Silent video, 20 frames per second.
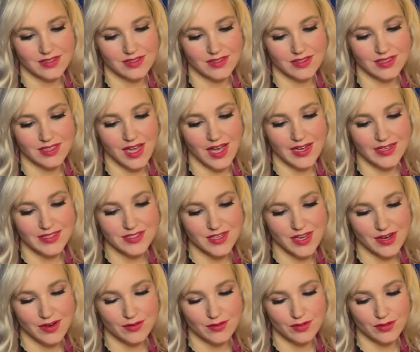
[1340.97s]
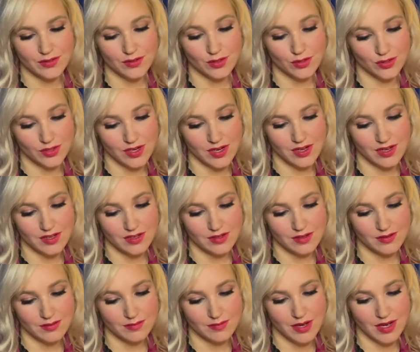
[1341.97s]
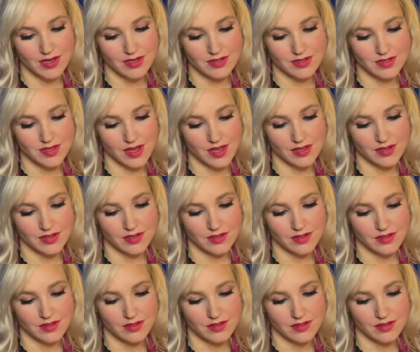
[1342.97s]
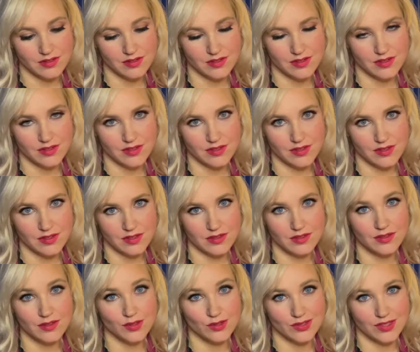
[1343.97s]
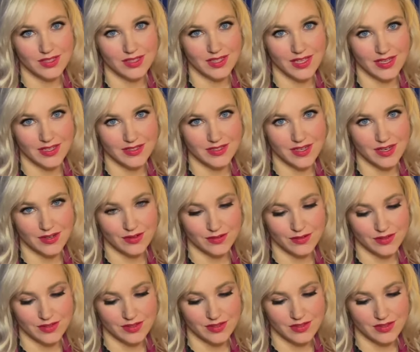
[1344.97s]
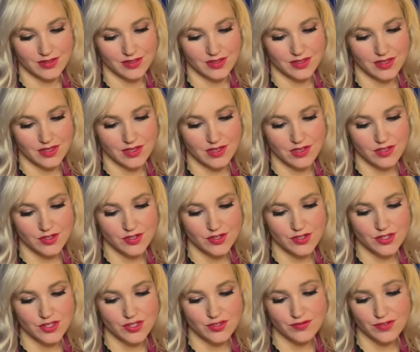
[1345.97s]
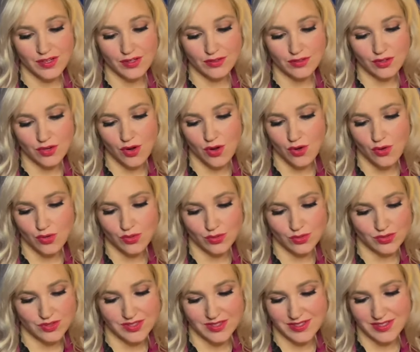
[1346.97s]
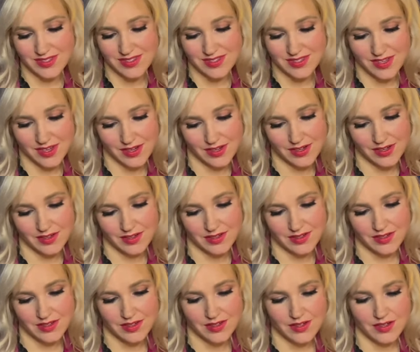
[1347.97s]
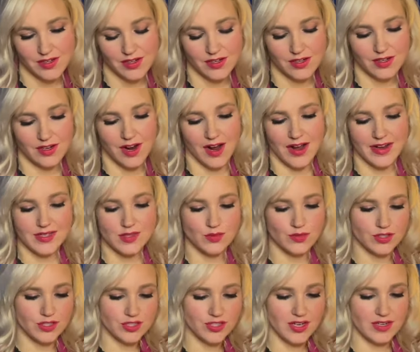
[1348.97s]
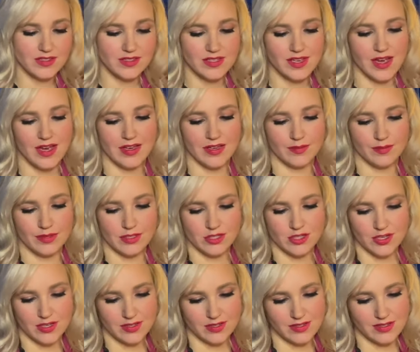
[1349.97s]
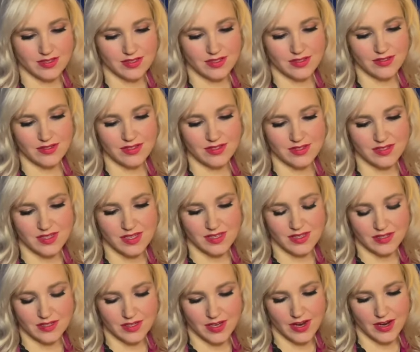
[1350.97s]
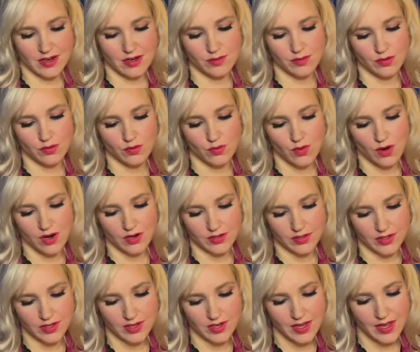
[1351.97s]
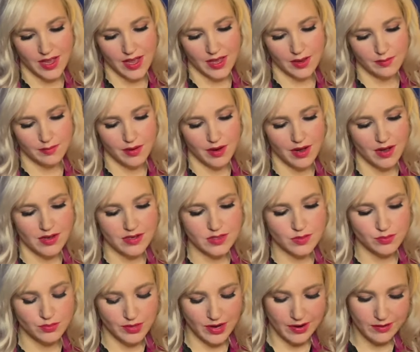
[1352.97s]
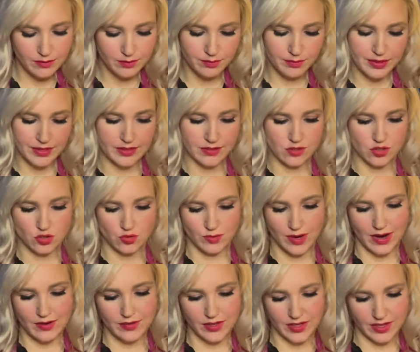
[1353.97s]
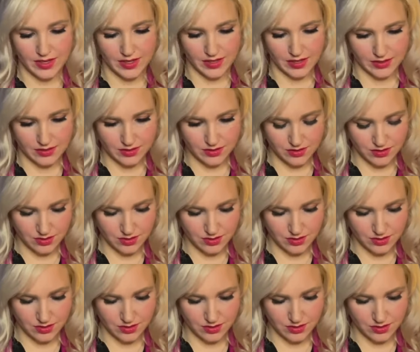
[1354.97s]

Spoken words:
Lie down, Laura, Ma said. Laura lay down. She felt cold and sick. Her eyes were shut tight, but she could still see the terrible water and Pa's brown beard drowning in it.